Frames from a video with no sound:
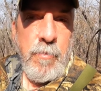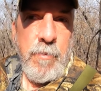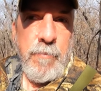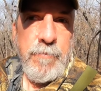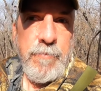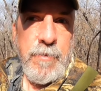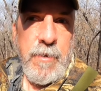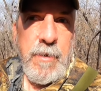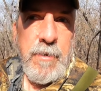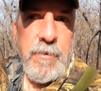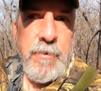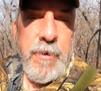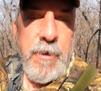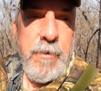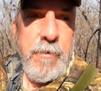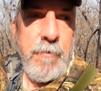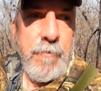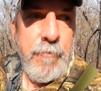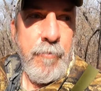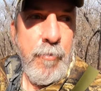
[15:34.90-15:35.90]
I've seen
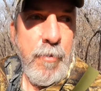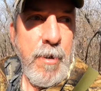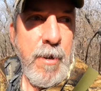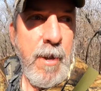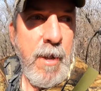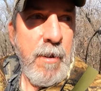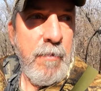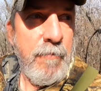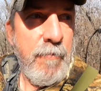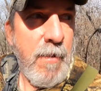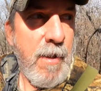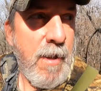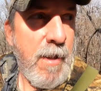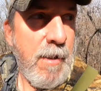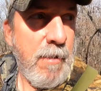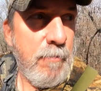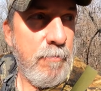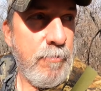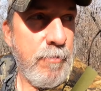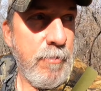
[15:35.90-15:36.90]
deer three out of
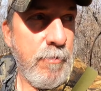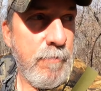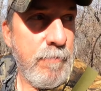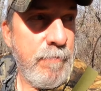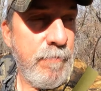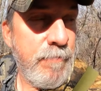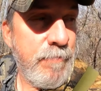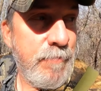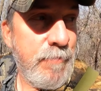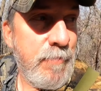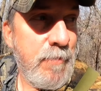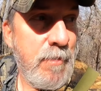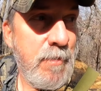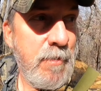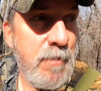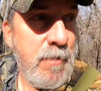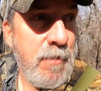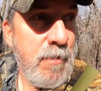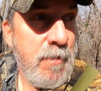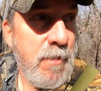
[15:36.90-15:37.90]
five, so
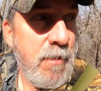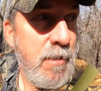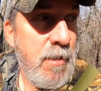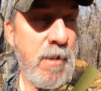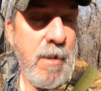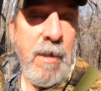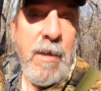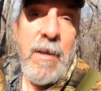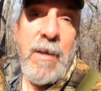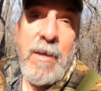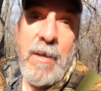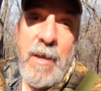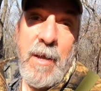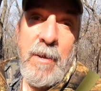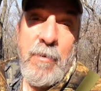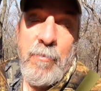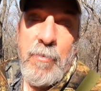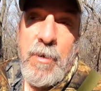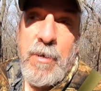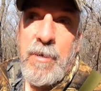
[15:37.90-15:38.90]

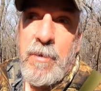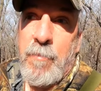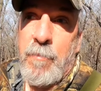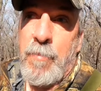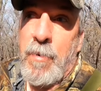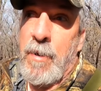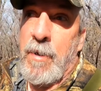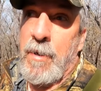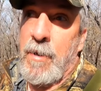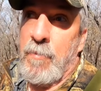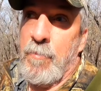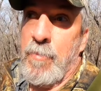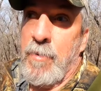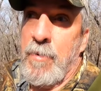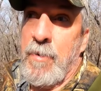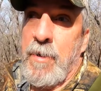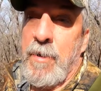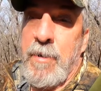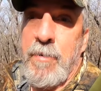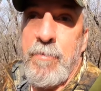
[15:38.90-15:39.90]
can't really complain.
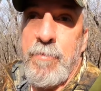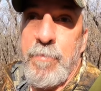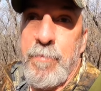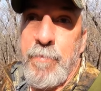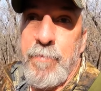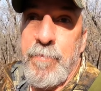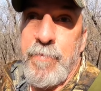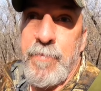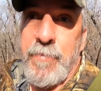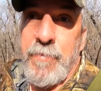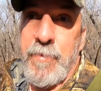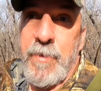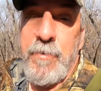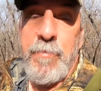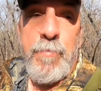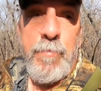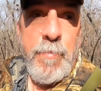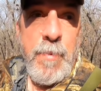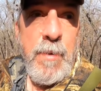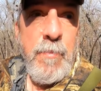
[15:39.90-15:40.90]
But and if this
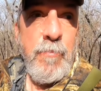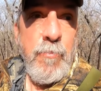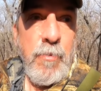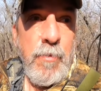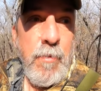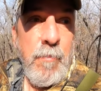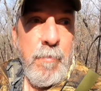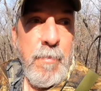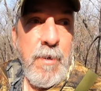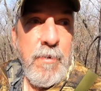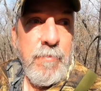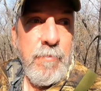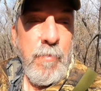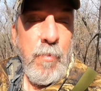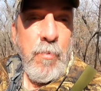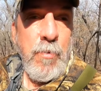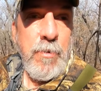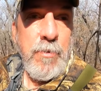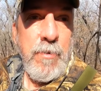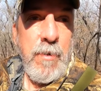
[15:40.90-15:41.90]
has been one of the best
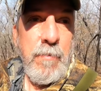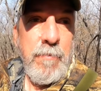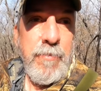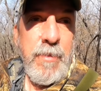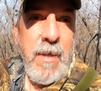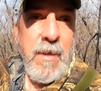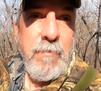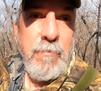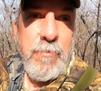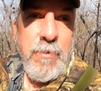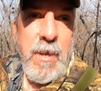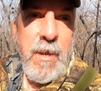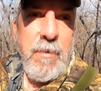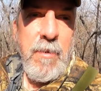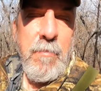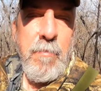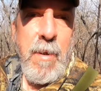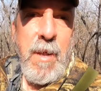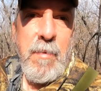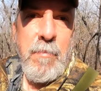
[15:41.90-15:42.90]
mornings I've think
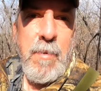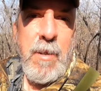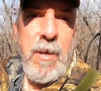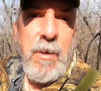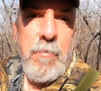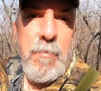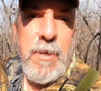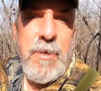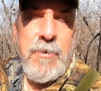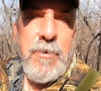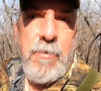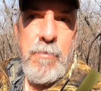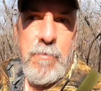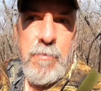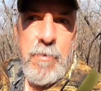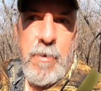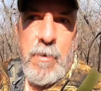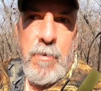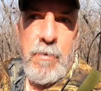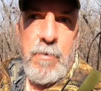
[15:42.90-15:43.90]
besides it might have been a little bit
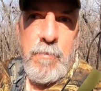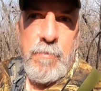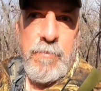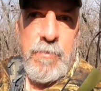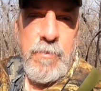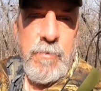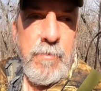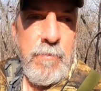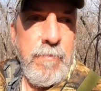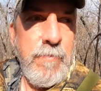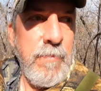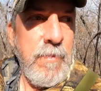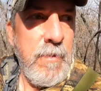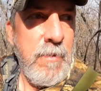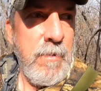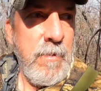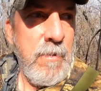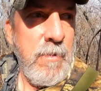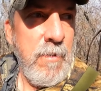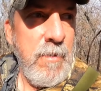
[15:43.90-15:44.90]
too calm, so
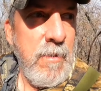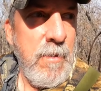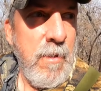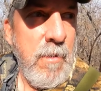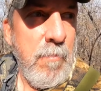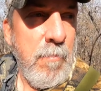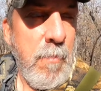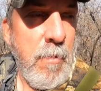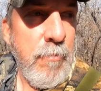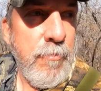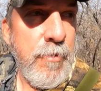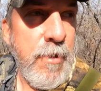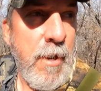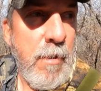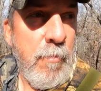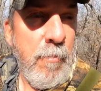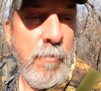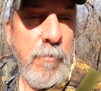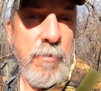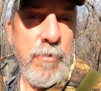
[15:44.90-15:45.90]
most
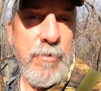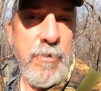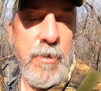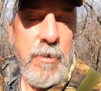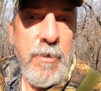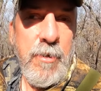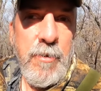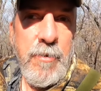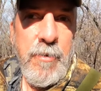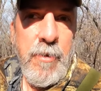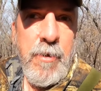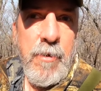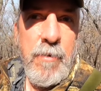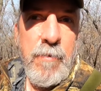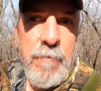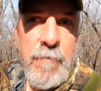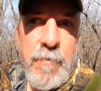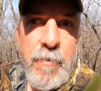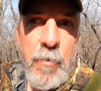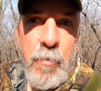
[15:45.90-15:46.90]
time when we're seeing a
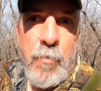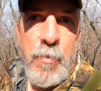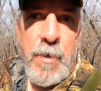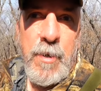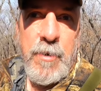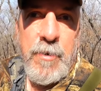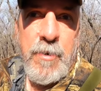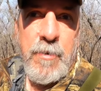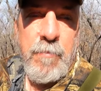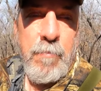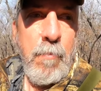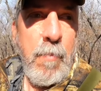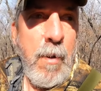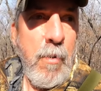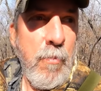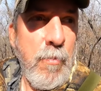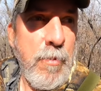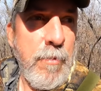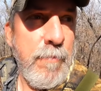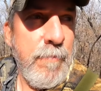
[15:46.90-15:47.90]
deer, the wind is
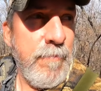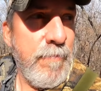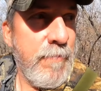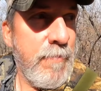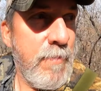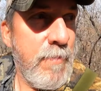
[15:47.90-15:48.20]
blowing